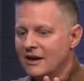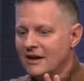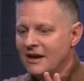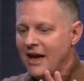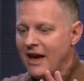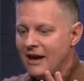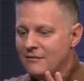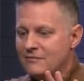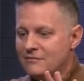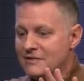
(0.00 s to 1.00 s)

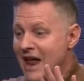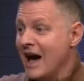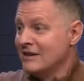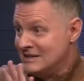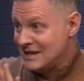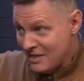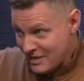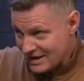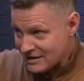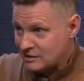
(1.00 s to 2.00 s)
have not done
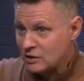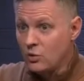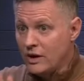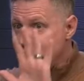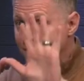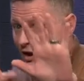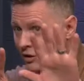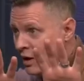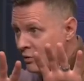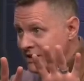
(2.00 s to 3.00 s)
this. So we follow
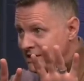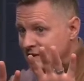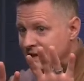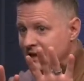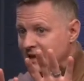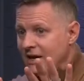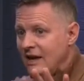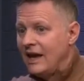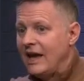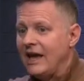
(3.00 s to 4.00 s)
what we see
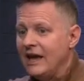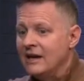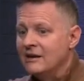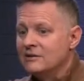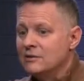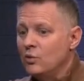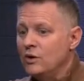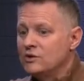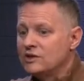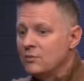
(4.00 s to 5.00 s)
and
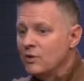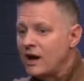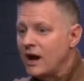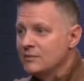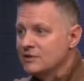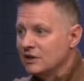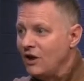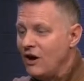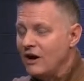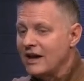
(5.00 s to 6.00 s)
when someone comes
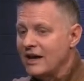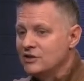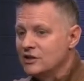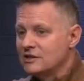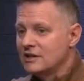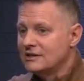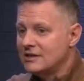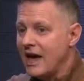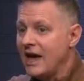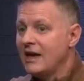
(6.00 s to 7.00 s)
along and just says,
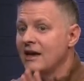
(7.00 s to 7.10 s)
hey,